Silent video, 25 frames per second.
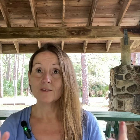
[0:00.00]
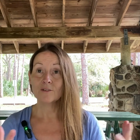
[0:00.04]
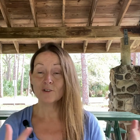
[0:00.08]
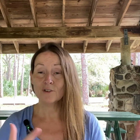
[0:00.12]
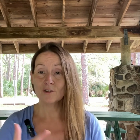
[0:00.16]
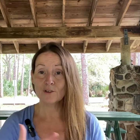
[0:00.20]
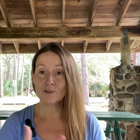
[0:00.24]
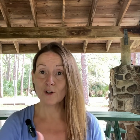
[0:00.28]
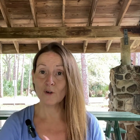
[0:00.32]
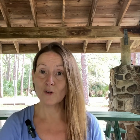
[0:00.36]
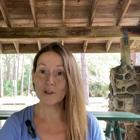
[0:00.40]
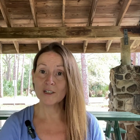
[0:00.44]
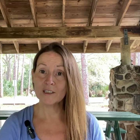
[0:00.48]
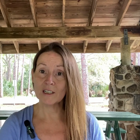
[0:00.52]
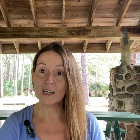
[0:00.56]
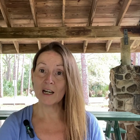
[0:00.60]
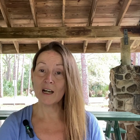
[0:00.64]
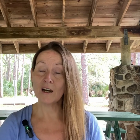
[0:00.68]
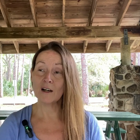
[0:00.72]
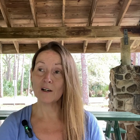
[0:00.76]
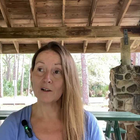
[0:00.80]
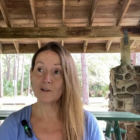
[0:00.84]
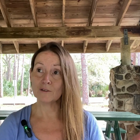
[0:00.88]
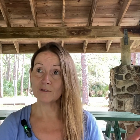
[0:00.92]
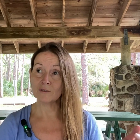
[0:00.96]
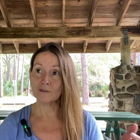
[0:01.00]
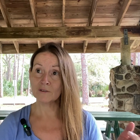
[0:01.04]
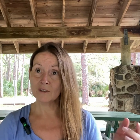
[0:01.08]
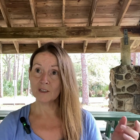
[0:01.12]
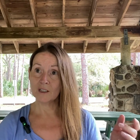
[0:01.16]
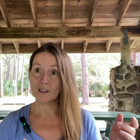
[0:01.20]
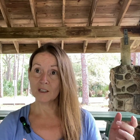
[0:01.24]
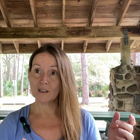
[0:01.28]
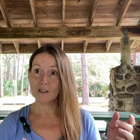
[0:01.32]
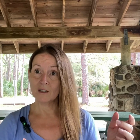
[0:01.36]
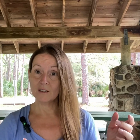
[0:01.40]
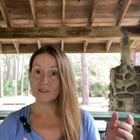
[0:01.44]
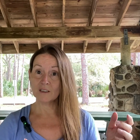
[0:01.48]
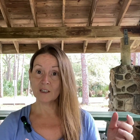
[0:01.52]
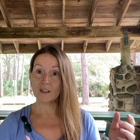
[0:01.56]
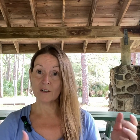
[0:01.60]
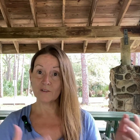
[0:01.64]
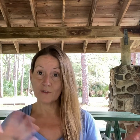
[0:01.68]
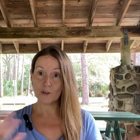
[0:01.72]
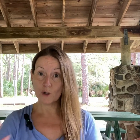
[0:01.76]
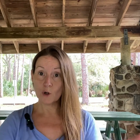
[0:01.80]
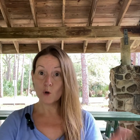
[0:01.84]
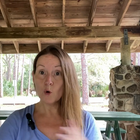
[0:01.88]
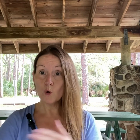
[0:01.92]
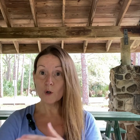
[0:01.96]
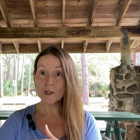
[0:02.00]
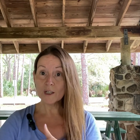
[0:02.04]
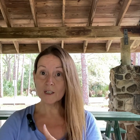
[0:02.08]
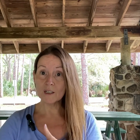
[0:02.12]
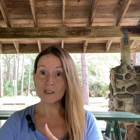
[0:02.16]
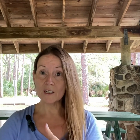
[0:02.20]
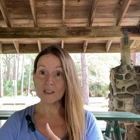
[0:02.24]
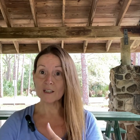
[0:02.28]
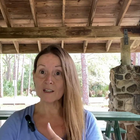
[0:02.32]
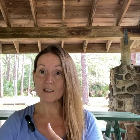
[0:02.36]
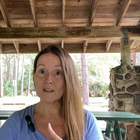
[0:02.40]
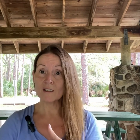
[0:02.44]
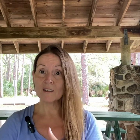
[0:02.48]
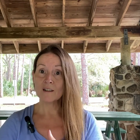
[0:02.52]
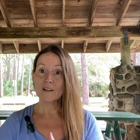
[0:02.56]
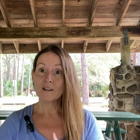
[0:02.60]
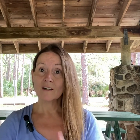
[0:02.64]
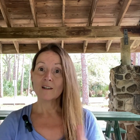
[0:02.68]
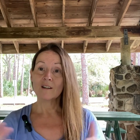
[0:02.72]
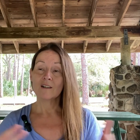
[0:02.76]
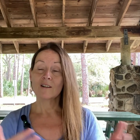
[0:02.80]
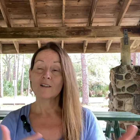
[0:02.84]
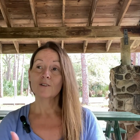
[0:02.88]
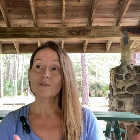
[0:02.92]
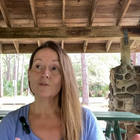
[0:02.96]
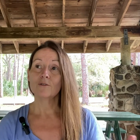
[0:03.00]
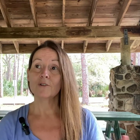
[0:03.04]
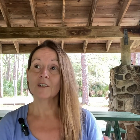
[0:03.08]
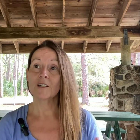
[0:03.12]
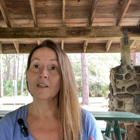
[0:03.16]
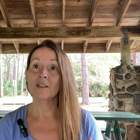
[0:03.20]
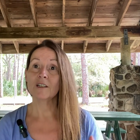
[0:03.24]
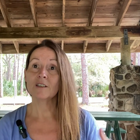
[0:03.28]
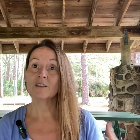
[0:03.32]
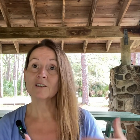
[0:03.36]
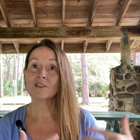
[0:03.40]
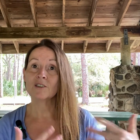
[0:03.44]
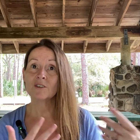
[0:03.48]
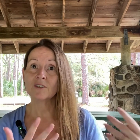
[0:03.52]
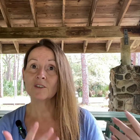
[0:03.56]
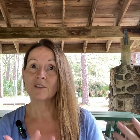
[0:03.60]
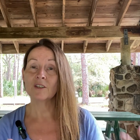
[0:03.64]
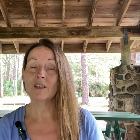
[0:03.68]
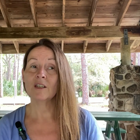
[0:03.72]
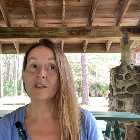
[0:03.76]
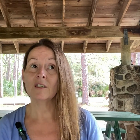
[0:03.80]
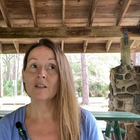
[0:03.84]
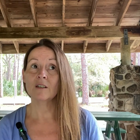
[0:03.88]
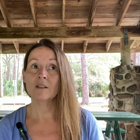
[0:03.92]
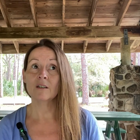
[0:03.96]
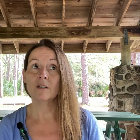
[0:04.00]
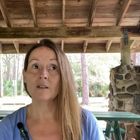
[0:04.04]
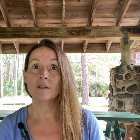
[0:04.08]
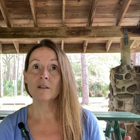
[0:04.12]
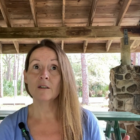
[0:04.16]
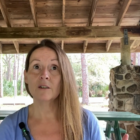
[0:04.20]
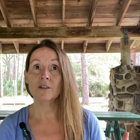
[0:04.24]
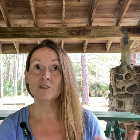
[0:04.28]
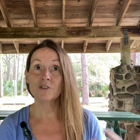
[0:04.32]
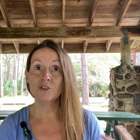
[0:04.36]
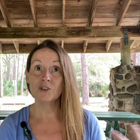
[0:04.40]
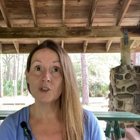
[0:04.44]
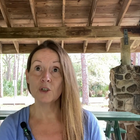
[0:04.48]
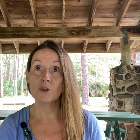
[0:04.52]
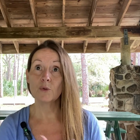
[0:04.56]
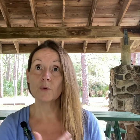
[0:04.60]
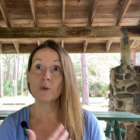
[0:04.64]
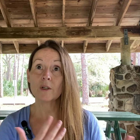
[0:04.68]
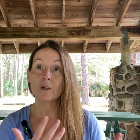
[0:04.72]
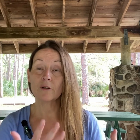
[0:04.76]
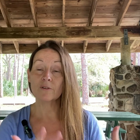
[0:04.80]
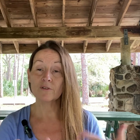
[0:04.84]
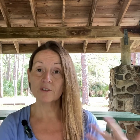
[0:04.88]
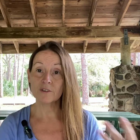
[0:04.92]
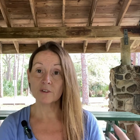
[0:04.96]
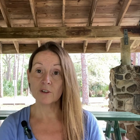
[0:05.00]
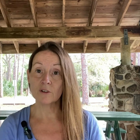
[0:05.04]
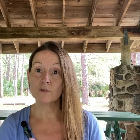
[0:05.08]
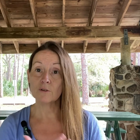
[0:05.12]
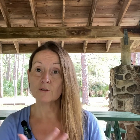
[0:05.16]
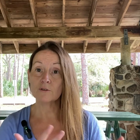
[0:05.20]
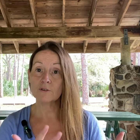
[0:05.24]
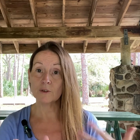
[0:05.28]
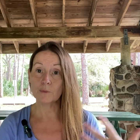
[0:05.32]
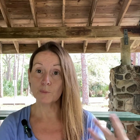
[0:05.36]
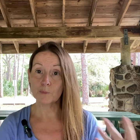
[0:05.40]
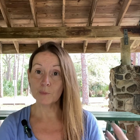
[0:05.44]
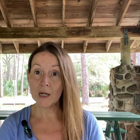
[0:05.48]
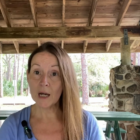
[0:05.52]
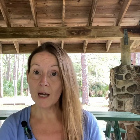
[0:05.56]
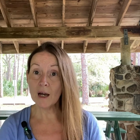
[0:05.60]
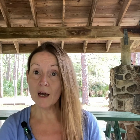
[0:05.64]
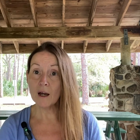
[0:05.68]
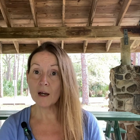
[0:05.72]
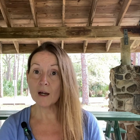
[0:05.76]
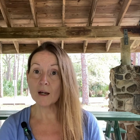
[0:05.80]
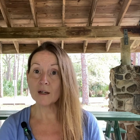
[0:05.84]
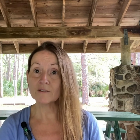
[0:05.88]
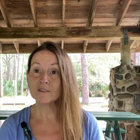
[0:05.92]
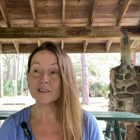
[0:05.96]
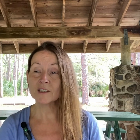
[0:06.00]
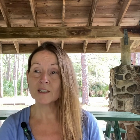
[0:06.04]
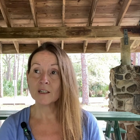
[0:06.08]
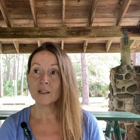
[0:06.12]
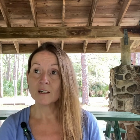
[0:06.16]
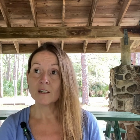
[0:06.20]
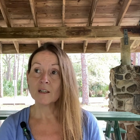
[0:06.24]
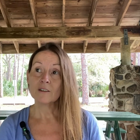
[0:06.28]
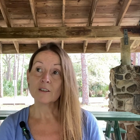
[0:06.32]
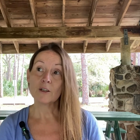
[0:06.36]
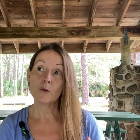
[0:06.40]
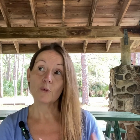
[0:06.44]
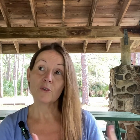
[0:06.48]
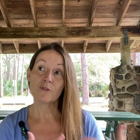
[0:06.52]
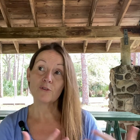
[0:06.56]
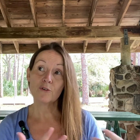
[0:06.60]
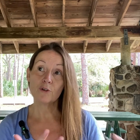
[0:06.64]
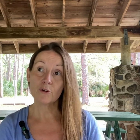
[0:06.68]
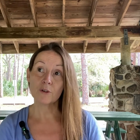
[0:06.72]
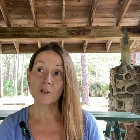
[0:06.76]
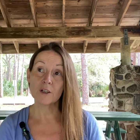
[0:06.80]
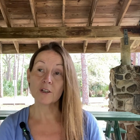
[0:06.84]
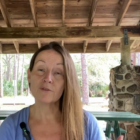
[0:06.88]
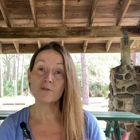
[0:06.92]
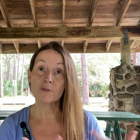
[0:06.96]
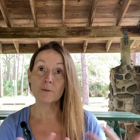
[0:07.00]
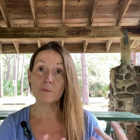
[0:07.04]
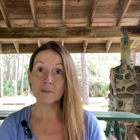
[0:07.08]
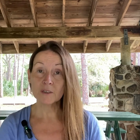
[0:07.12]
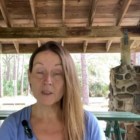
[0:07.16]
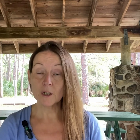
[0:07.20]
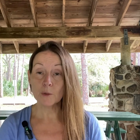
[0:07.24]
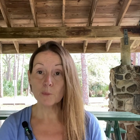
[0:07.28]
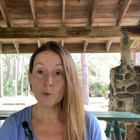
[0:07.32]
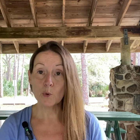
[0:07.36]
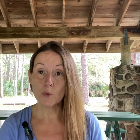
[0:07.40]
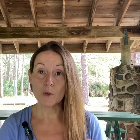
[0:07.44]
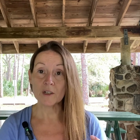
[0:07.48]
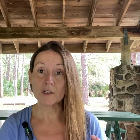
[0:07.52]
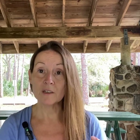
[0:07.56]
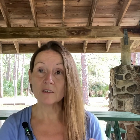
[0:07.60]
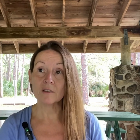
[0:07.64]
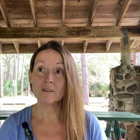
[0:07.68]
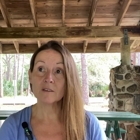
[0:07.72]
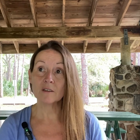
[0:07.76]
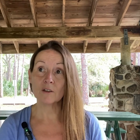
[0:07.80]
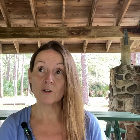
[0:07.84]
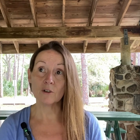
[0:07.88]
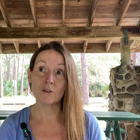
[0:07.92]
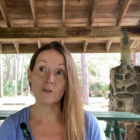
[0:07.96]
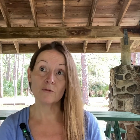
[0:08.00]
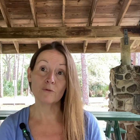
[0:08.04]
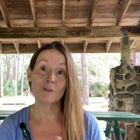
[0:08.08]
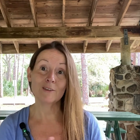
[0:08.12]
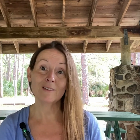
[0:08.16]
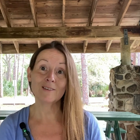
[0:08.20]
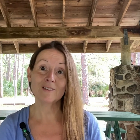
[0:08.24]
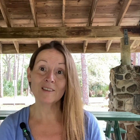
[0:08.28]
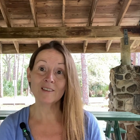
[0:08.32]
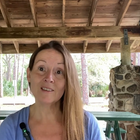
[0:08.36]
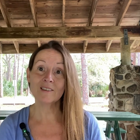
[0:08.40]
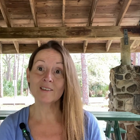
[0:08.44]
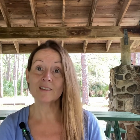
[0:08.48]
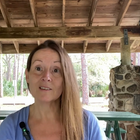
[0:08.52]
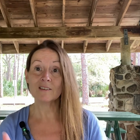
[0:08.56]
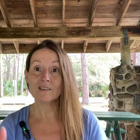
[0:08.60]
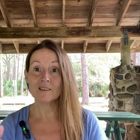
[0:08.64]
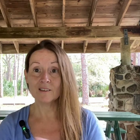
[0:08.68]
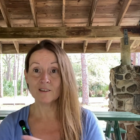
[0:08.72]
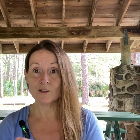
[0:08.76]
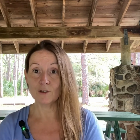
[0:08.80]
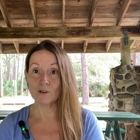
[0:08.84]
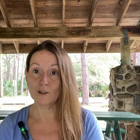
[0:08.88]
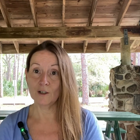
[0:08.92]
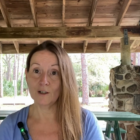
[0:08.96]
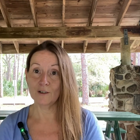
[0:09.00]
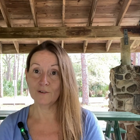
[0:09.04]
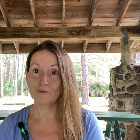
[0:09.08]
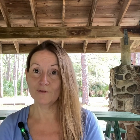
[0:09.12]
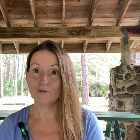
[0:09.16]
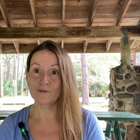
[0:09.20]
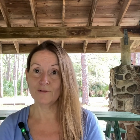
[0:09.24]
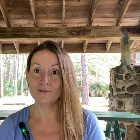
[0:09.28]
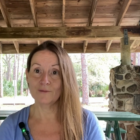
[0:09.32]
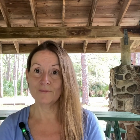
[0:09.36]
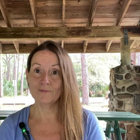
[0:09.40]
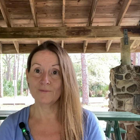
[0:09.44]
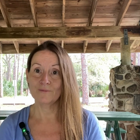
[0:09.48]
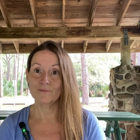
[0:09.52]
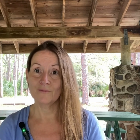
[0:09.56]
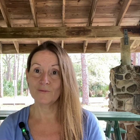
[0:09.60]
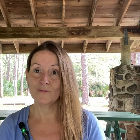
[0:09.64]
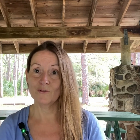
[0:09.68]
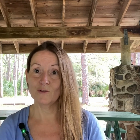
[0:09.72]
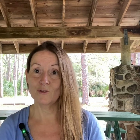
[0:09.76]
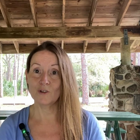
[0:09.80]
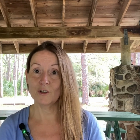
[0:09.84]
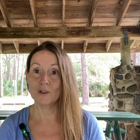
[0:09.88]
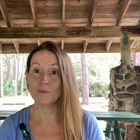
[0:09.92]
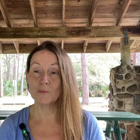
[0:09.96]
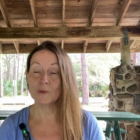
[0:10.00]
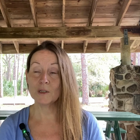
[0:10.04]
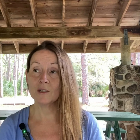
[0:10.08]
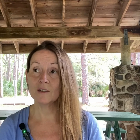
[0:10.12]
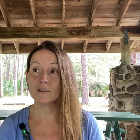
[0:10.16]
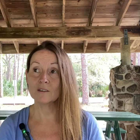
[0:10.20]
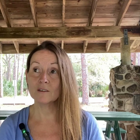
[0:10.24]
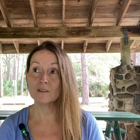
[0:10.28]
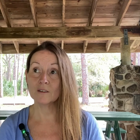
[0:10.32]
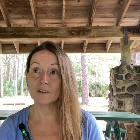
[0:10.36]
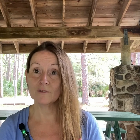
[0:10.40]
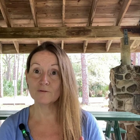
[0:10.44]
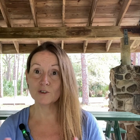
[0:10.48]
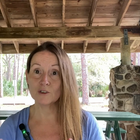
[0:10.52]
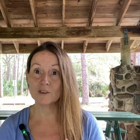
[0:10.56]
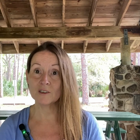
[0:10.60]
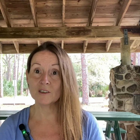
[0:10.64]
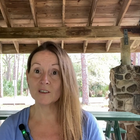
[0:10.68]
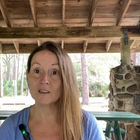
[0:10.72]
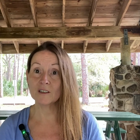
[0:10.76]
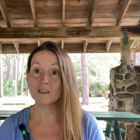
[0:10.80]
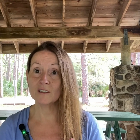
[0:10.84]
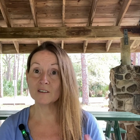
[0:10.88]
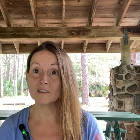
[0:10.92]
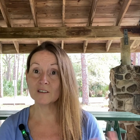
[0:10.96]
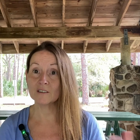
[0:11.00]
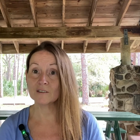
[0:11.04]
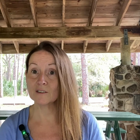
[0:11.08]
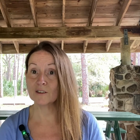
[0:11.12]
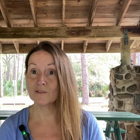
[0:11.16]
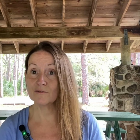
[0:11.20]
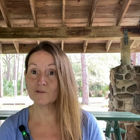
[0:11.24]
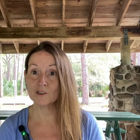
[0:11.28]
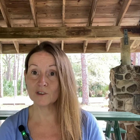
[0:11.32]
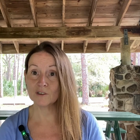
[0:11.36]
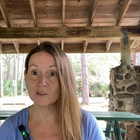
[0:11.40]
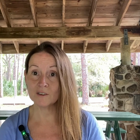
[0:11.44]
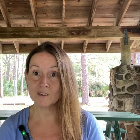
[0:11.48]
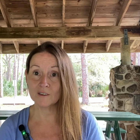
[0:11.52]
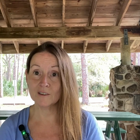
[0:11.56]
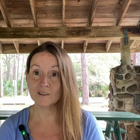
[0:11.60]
the slowing down instead of the quickening right it's the continuing of cycles and paths that we've created from set points that are in resistance to love right because love just is and love just